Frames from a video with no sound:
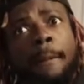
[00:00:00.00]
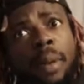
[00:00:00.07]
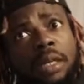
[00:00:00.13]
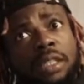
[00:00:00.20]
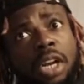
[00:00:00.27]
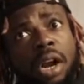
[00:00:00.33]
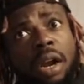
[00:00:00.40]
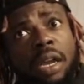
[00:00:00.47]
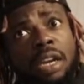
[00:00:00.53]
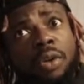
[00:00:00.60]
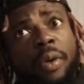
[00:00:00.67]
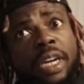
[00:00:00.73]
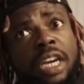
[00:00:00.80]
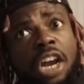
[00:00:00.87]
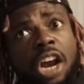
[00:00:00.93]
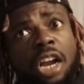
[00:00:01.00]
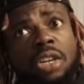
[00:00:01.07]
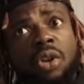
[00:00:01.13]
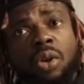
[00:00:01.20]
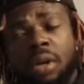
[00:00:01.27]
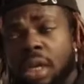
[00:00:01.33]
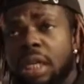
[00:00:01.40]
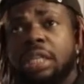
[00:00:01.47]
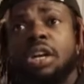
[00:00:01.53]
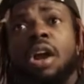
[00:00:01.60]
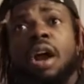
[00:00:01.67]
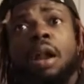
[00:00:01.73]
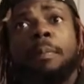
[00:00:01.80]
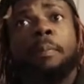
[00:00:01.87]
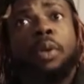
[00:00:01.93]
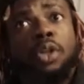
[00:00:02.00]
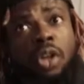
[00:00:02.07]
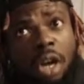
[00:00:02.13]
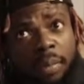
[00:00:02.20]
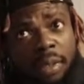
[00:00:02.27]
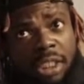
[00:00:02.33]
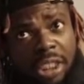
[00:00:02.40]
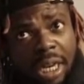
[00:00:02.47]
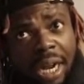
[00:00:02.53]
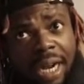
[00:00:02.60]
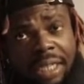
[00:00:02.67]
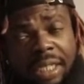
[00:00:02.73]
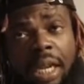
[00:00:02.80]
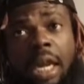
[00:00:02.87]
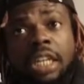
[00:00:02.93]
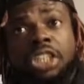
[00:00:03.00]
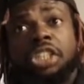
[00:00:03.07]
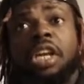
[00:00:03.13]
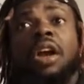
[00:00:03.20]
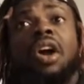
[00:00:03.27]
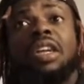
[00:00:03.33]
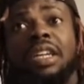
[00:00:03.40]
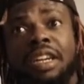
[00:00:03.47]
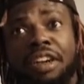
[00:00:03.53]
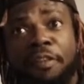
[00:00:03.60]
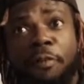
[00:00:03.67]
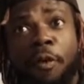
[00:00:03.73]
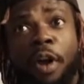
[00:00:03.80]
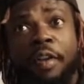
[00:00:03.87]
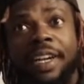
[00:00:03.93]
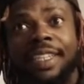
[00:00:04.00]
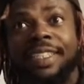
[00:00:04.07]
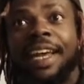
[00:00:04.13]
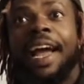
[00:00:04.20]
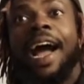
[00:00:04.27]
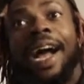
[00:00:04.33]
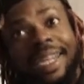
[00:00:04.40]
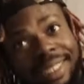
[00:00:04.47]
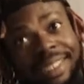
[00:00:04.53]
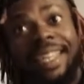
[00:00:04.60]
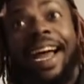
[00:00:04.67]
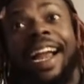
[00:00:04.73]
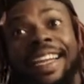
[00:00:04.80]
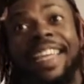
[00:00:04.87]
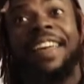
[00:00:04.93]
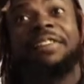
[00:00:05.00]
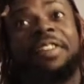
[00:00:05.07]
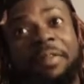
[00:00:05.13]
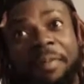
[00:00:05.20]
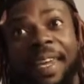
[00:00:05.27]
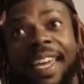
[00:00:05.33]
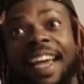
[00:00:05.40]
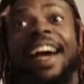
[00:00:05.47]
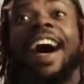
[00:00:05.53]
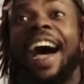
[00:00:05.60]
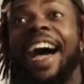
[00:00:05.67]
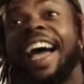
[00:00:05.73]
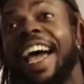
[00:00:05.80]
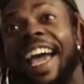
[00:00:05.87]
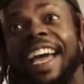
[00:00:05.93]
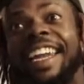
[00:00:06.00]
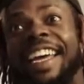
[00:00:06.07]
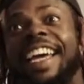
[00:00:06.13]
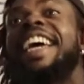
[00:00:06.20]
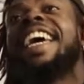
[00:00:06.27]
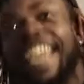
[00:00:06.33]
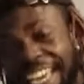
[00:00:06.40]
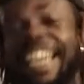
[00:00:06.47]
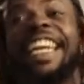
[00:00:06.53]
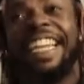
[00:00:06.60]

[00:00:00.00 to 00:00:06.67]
Sir, you know what the girl do? The girl pull down my shorts, she take out the little four inch and start giving me a head in